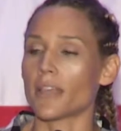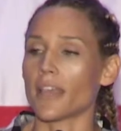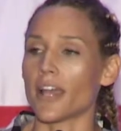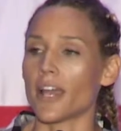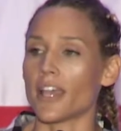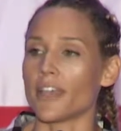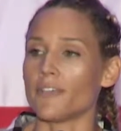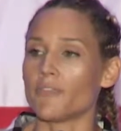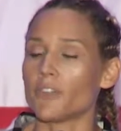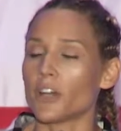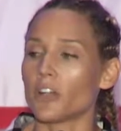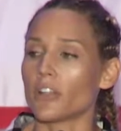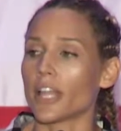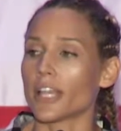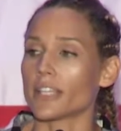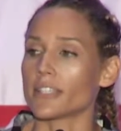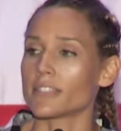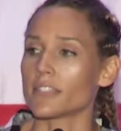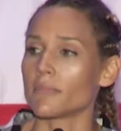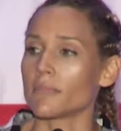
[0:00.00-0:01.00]
I felt
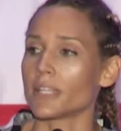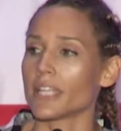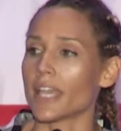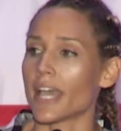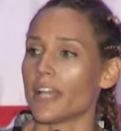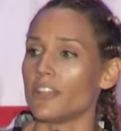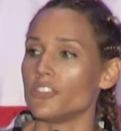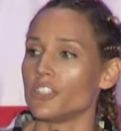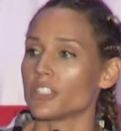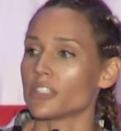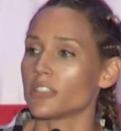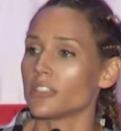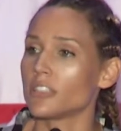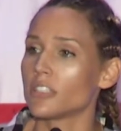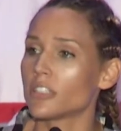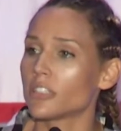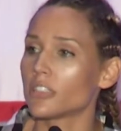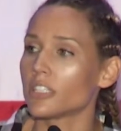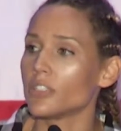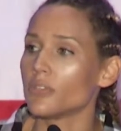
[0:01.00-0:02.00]
like somebody had just
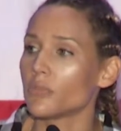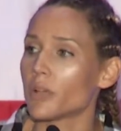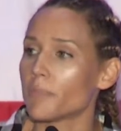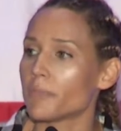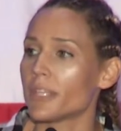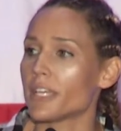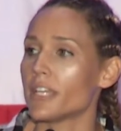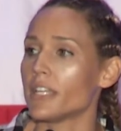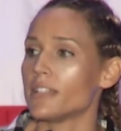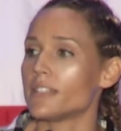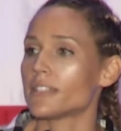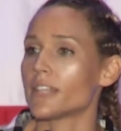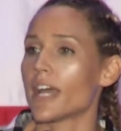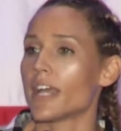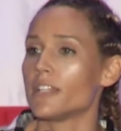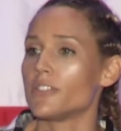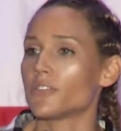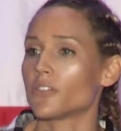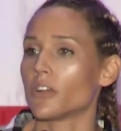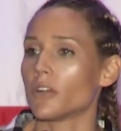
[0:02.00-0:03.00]
literally ripped the
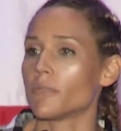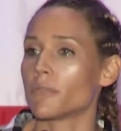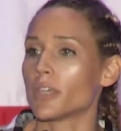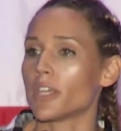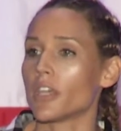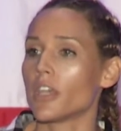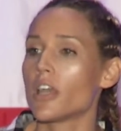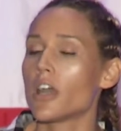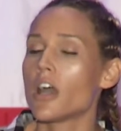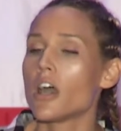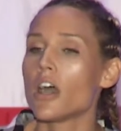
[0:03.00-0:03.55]
insides from me,